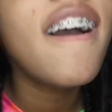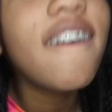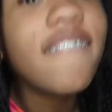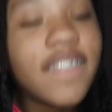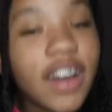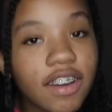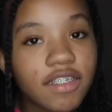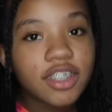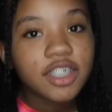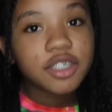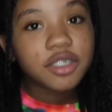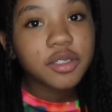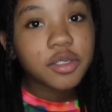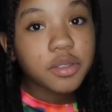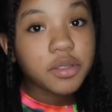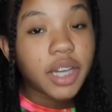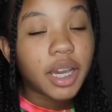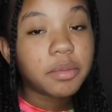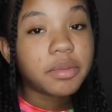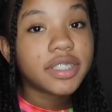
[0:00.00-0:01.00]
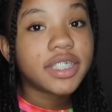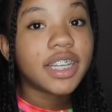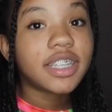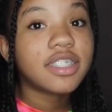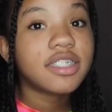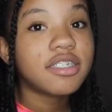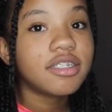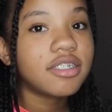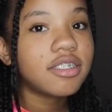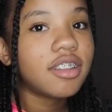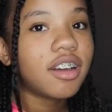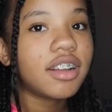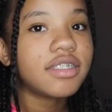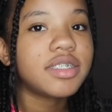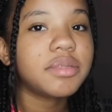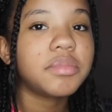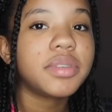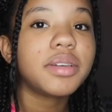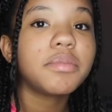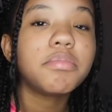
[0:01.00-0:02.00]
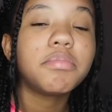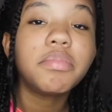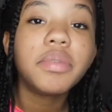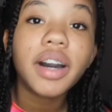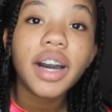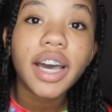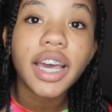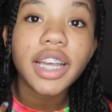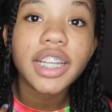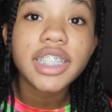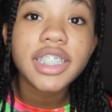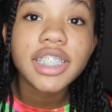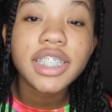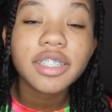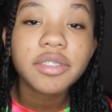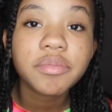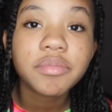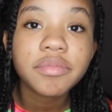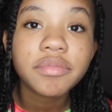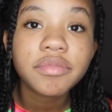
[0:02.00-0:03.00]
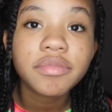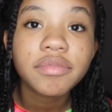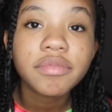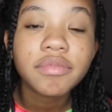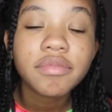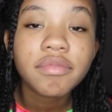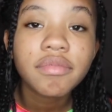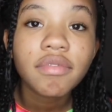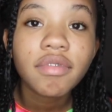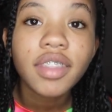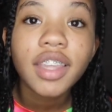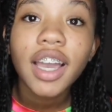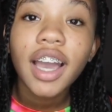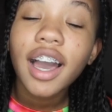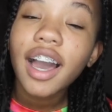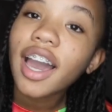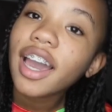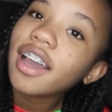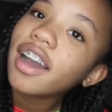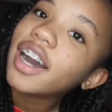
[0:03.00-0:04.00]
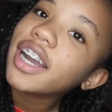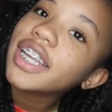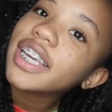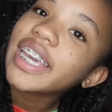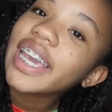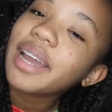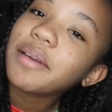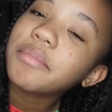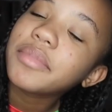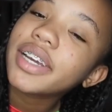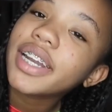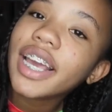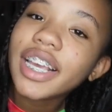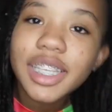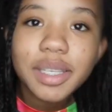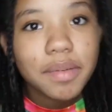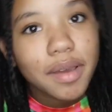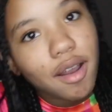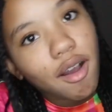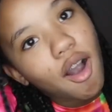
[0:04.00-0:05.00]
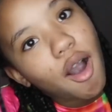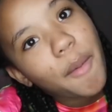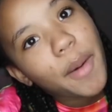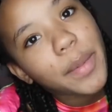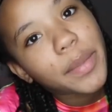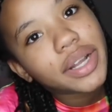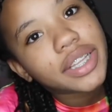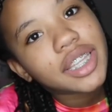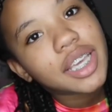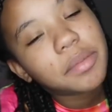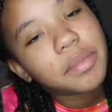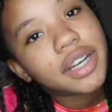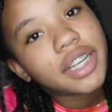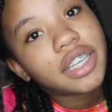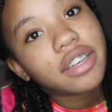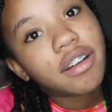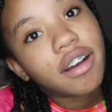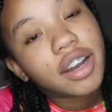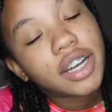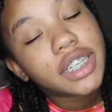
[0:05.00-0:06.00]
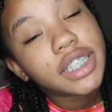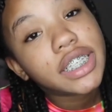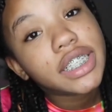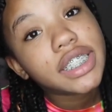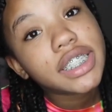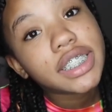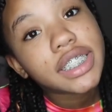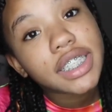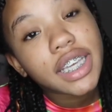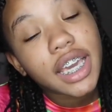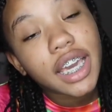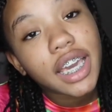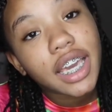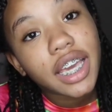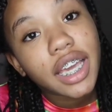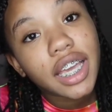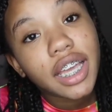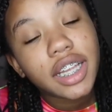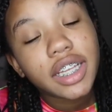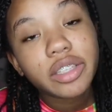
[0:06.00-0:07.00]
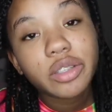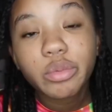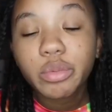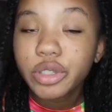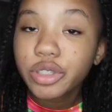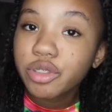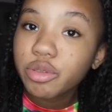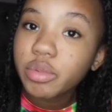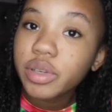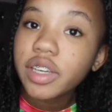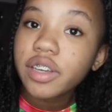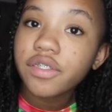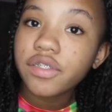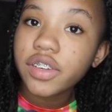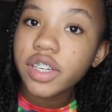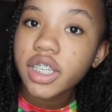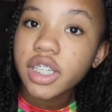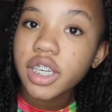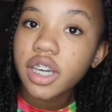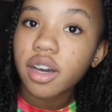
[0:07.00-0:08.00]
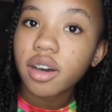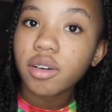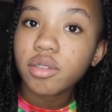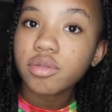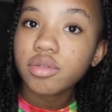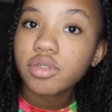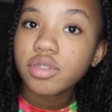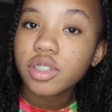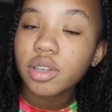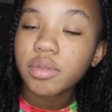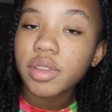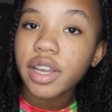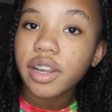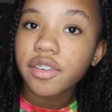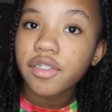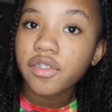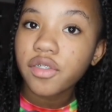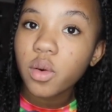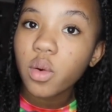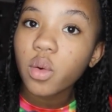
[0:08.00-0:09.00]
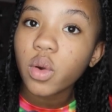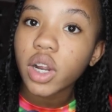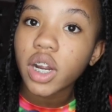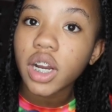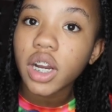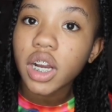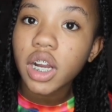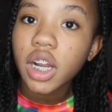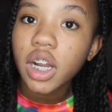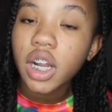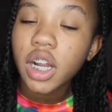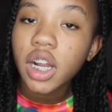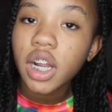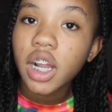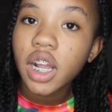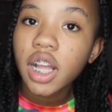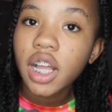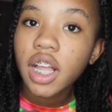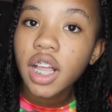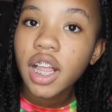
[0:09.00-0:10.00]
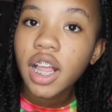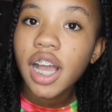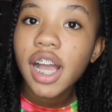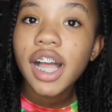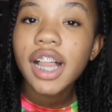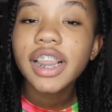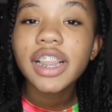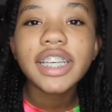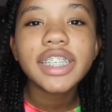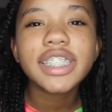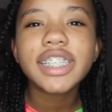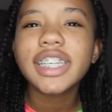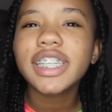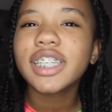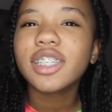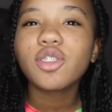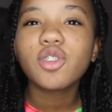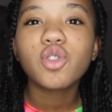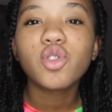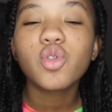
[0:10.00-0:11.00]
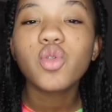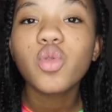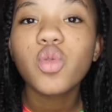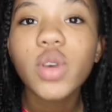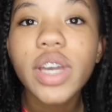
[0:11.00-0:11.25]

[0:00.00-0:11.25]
500 subscribers, that's still a lot to me, but I got a camera and I spent all my birthday money on it, and we're doing a video, so therefore, let's get into